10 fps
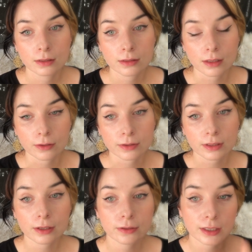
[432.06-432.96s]
So
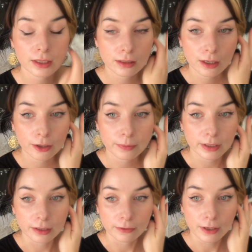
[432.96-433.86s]
slowly
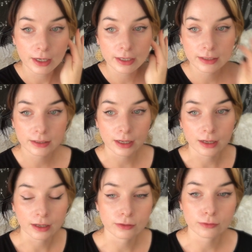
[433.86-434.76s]
opening your eyes
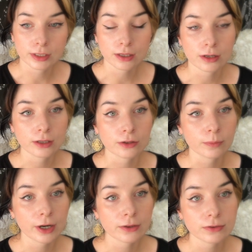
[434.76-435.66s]
and returning your
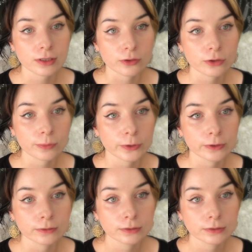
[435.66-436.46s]
breath to normal.